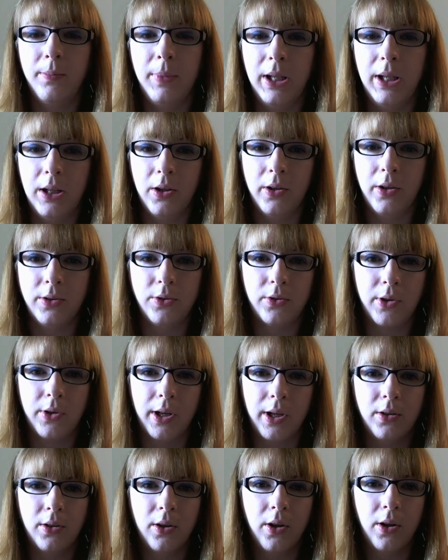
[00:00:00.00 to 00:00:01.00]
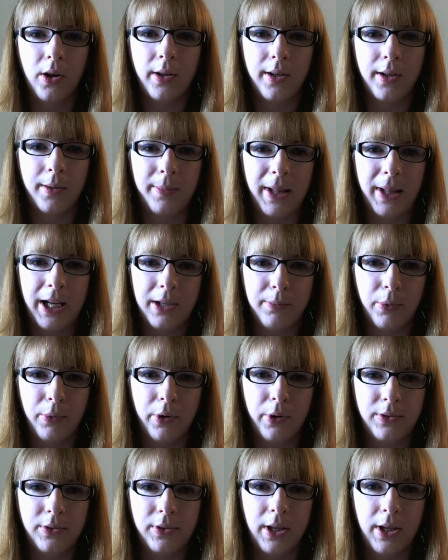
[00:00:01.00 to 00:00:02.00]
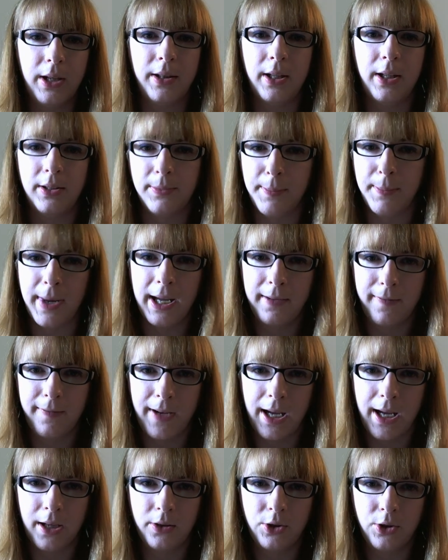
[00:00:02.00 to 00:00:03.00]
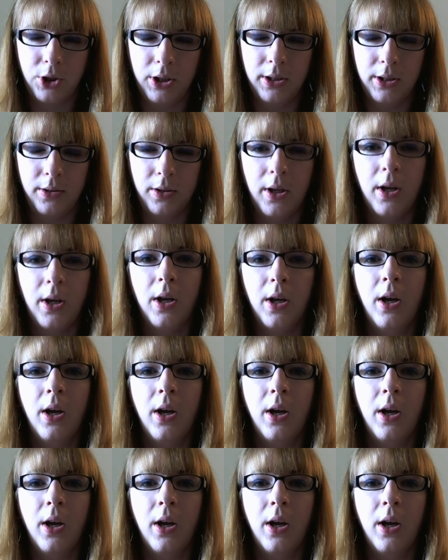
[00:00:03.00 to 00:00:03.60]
Meet Your Instructor on our Blackboard site. That's my fact sheet.